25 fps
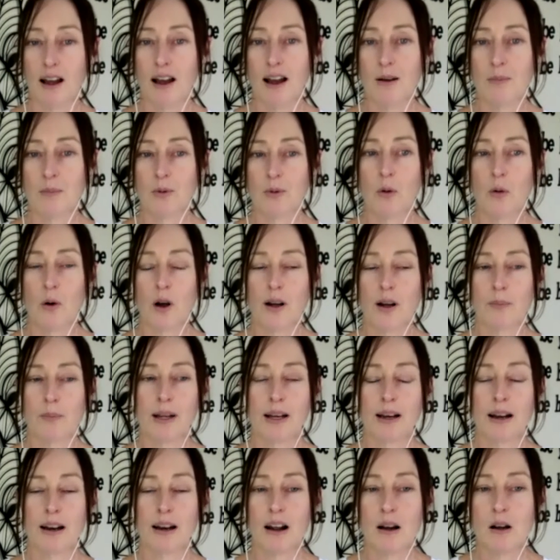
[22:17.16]
quite a
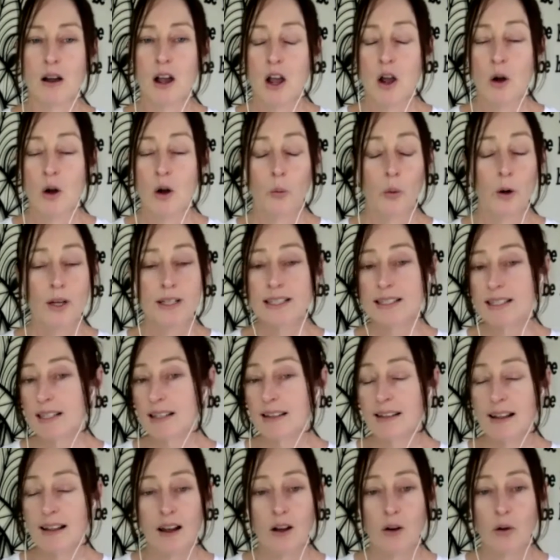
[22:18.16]
bit. And we see
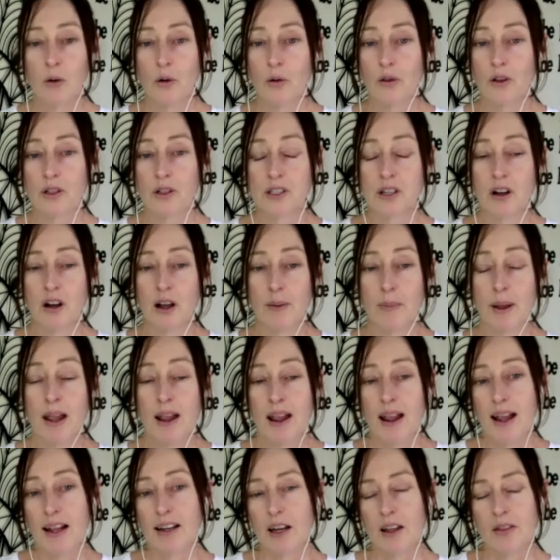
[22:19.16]
that all the time.
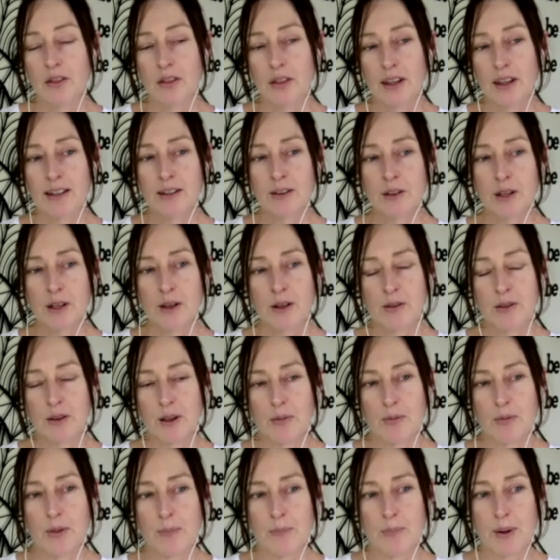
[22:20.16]
And I think that
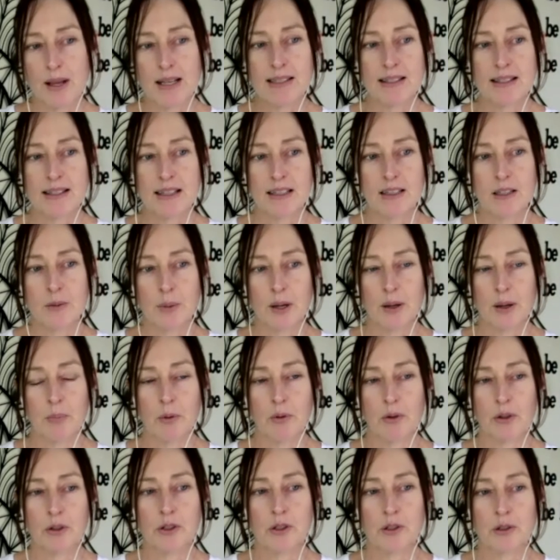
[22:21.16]
the best thing that people
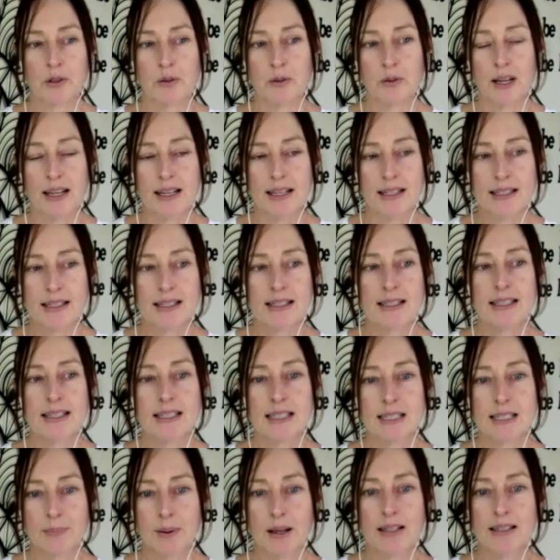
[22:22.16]
can do is to
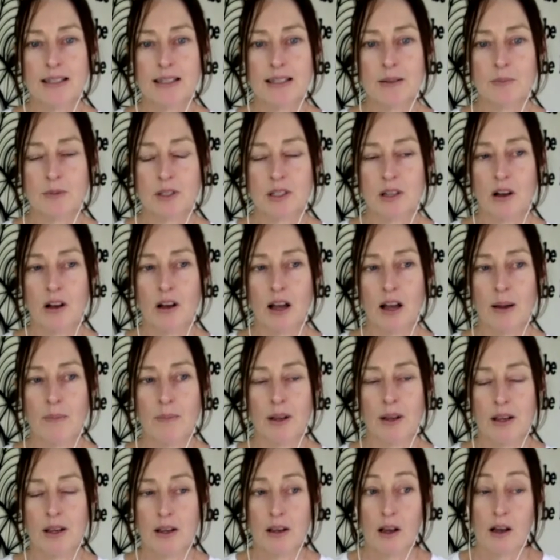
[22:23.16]
spend some
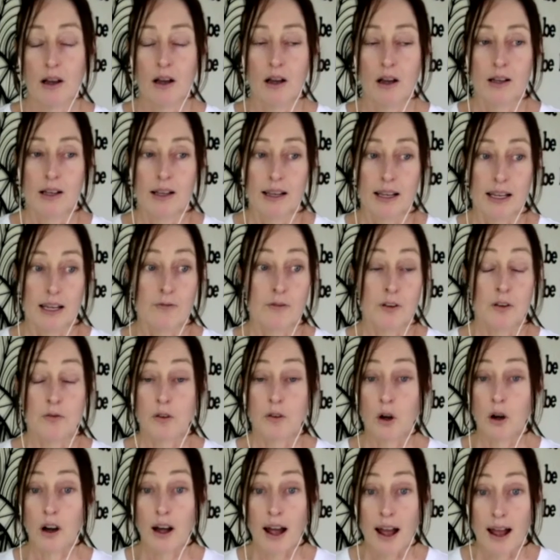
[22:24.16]
time, if you've
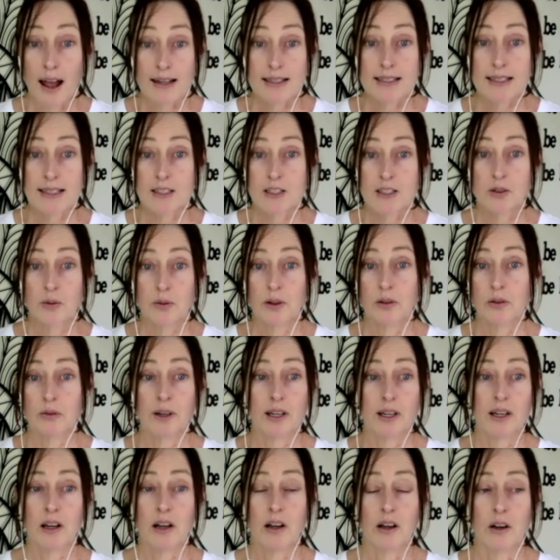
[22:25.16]
got access to a
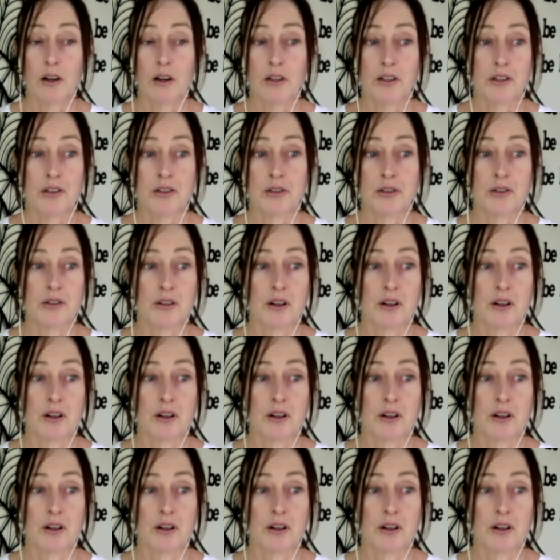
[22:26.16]
career coach,